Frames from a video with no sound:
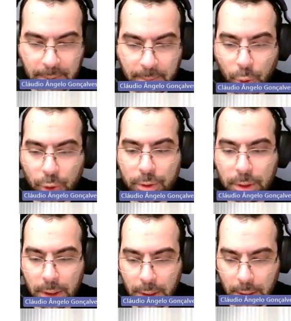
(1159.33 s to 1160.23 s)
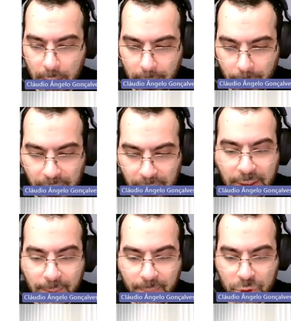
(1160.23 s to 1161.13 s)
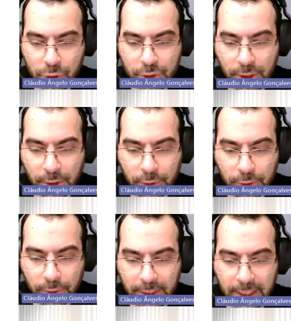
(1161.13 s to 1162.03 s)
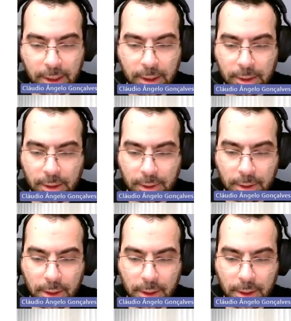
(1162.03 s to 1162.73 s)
a bit more, and we can keep adjusting until the